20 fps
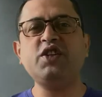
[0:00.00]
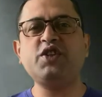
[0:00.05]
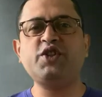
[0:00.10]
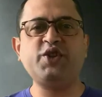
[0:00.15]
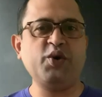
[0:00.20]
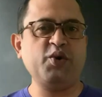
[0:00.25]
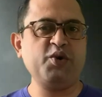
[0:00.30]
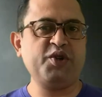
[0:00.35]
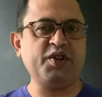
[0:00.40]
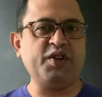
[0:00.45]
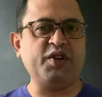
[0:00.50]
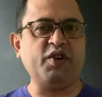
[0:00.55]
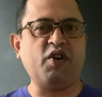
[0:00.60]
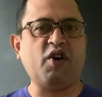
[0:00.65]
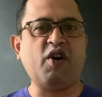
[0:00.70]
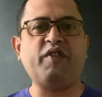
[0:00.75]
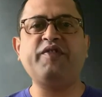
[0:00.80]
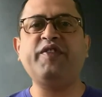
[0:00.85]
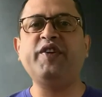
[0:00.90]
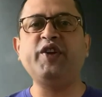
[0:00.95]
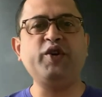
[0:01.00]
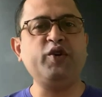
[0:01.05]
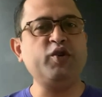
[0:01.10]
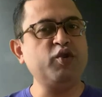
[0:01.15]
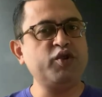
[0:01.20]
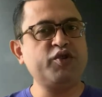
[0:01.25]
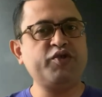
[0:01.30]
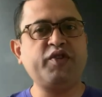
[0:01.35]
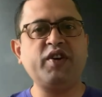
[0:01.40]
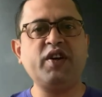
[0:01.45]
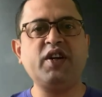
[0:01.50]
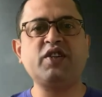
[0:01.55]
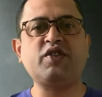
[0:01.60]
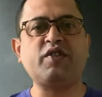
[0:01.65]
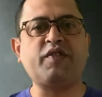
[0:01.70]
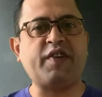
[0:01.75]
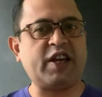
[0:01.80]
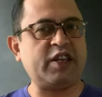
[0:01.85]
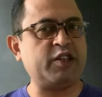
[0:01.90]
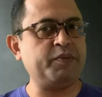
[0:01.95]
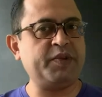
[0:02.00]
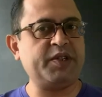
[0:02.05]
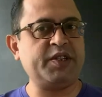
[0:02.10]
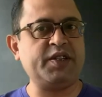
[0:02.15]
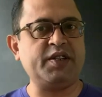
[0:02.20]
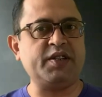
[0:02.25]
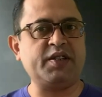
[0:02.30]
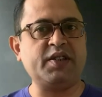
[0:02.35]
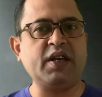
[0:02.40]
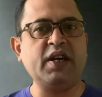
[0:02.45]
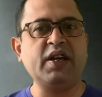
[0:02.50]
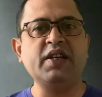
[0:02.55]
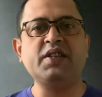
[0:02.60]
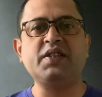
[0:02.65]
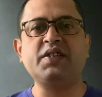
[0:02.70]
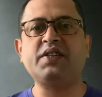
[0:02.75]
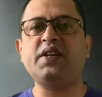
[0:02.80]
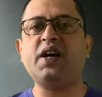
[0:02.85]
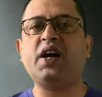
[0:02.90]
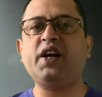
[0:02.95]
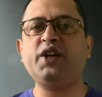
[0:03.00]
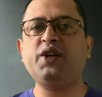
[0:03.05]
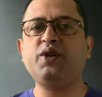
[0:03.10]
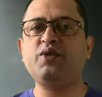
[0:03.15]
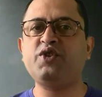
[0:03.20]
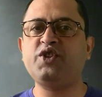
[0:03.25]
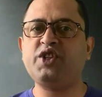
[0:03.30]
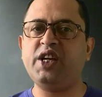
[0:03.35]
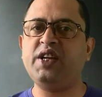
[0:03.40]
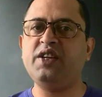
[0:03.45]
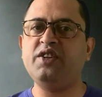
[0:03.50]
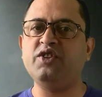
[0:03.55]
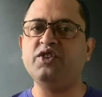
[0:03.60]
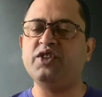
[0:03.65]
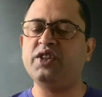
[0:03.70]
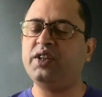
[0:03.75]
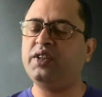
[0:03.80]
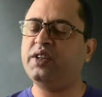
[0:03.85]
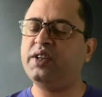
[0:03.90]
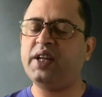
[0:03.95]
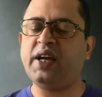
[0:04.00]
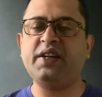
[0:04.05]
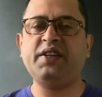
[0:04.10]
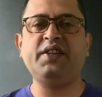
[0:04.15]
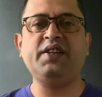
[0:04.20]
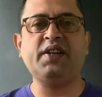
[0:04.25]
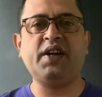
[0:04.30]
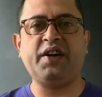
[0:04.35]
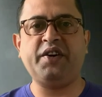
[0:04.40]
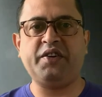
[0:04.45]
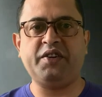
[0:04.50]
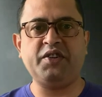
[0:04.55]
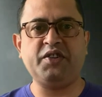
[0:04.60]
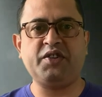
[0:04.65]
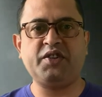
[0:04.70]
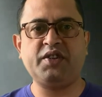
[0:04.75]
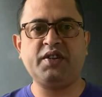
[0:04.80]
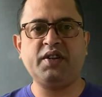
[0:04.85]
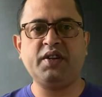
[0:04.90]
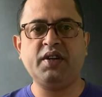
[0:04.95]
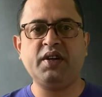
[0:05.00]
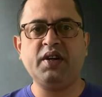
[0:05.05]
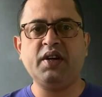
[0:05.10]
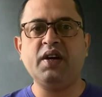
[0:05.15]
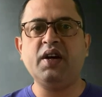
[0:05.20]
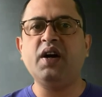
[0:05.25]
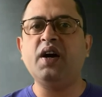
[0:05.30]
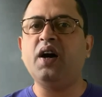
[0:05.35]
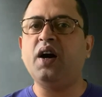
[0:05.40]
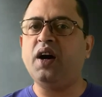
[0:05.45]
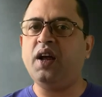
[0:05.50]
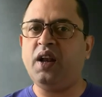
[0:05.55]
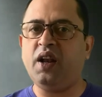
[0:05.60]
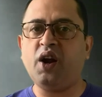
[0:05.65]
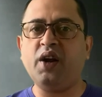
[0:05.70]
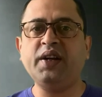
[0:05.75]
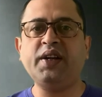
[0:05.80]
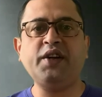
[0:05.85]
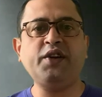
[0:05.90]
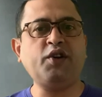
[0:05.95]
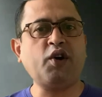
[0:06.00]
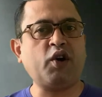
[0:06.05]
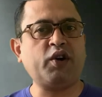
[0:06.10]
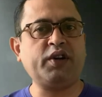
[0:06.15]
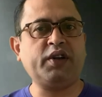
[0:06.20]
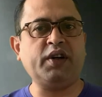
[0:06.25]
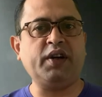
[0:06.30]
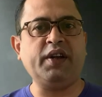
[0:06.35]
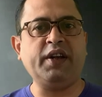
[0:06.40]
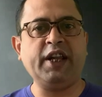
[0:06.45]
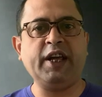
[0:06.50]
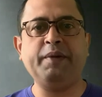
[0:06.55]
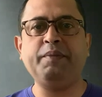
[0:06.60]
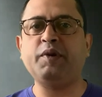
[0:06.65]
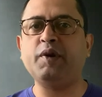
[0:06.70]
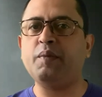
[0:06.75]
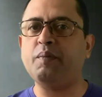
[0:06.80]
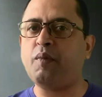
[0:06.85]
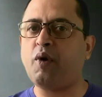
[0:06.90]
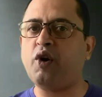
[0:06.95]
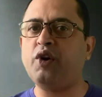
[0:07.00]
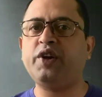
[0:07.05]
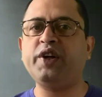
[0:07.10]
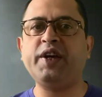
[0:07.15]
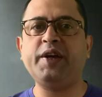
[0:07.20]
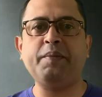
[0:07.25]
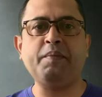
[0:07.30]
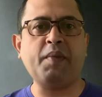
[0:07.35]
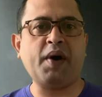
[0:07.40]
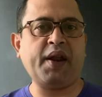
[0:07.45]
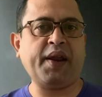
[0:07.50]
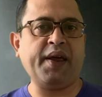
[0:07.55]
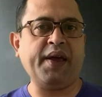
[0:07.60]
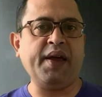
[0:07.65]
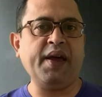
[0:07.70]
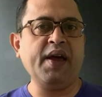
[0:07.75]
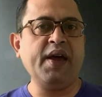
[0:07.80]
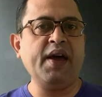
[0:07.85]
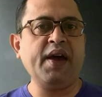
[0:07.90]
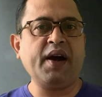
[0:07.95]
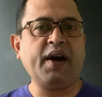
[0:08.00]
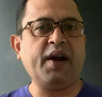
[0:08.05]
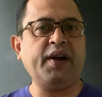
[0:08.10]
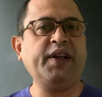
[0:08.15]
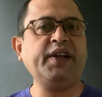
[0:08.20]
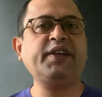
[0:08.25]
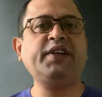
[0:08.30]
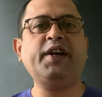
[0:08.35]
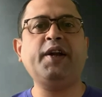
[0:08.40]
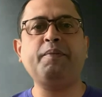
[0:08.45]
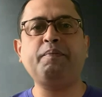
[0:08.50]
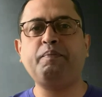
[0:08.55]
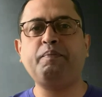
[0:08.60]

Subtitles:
this notion of the usefulness of asbestos started to change in the 1900s. A London doctor named Montague Murray conducted a